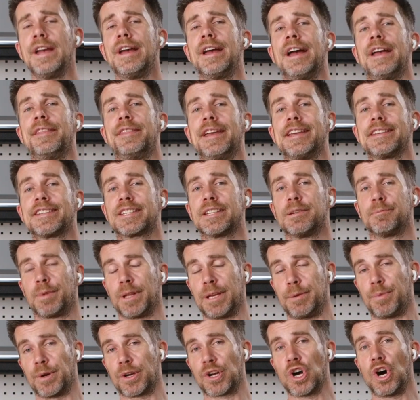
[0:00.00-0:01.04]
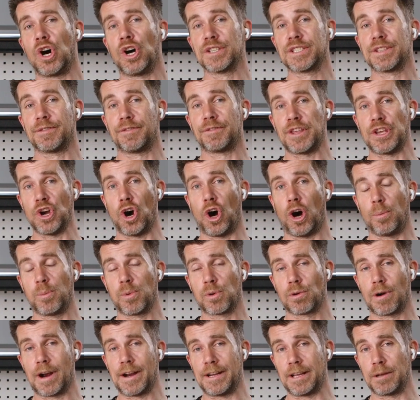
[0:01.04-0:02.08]
And that's simply because of the
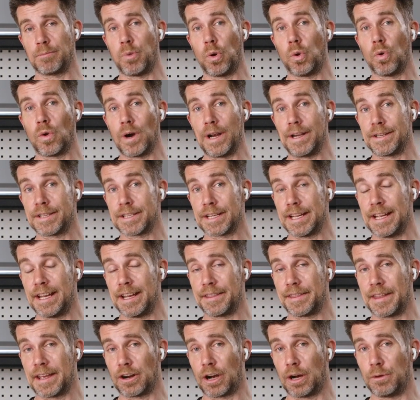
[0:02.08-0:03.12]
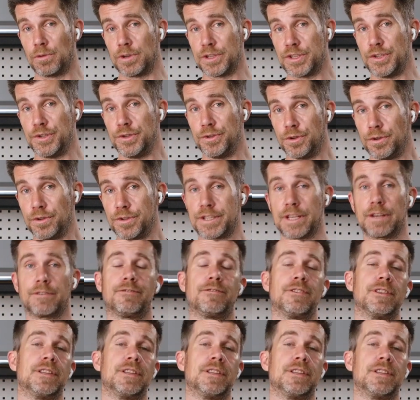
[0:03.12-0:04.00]
operating point uh, that I was using for the